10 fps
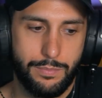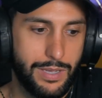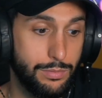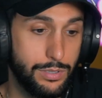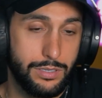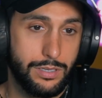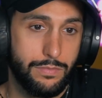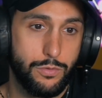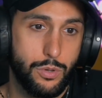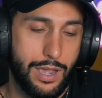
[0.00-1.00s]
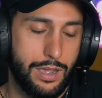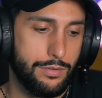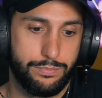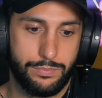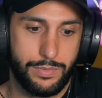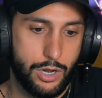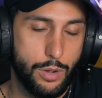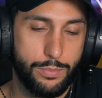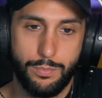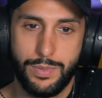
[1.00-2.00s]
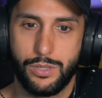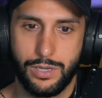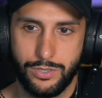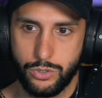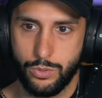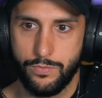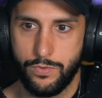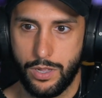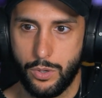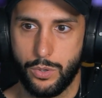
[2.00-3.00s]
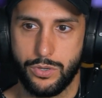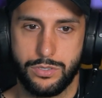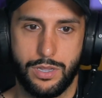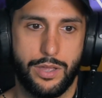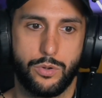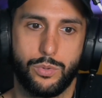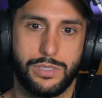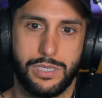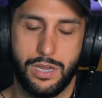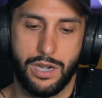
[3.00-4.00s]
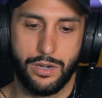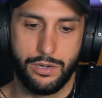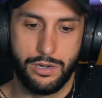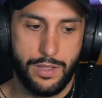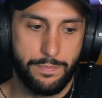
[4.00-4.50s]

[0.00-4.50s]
Maybe if you have a couple million Instagram followers, I don't really care